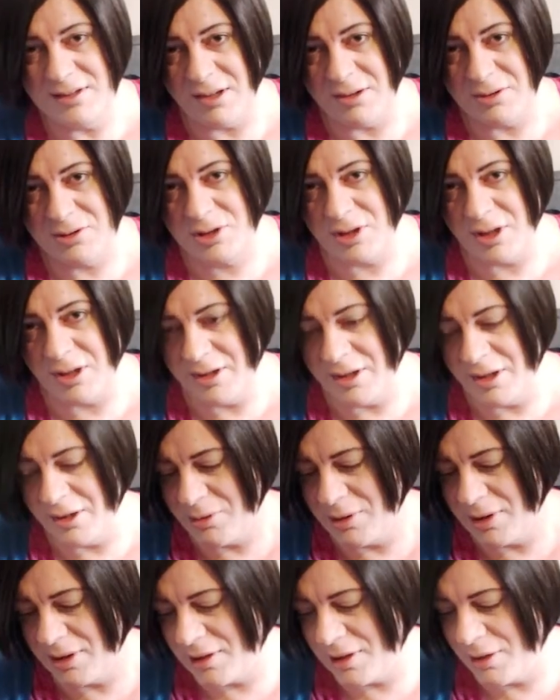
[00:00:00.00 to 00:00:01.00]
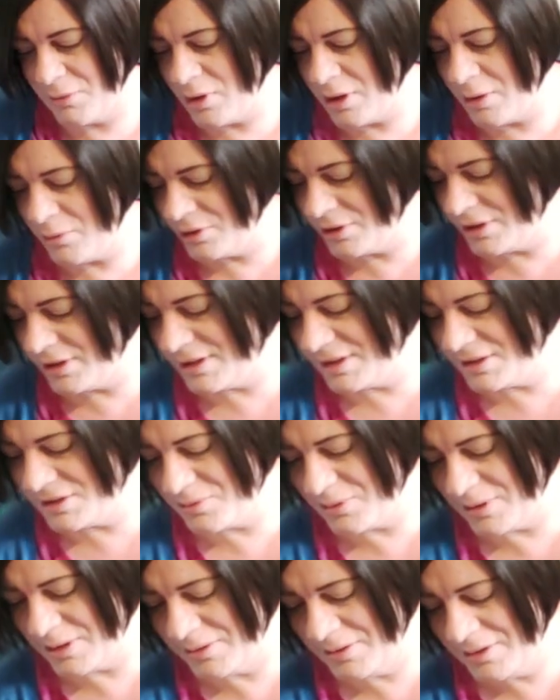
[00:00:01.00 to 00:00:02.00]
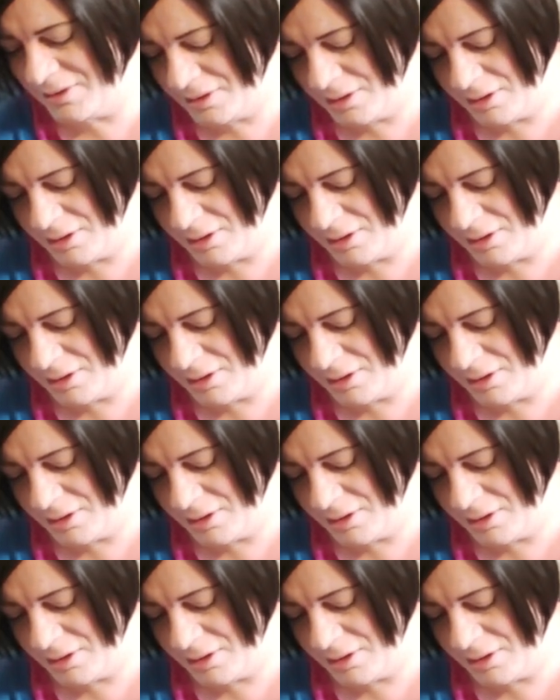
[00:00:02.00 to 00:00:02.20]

I'll show you quickly why I wanted this one.